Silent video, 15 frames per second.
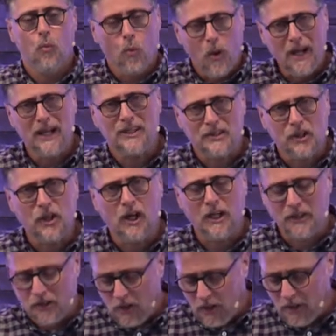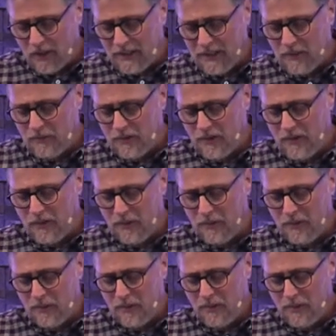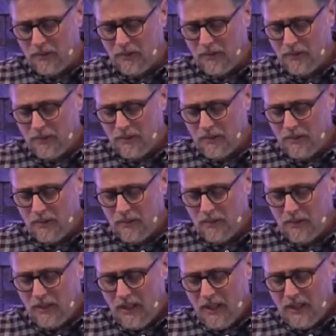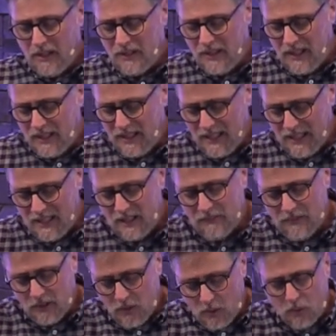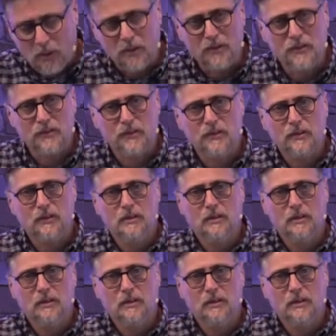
What is God calling you to do? You see, at the end of the course,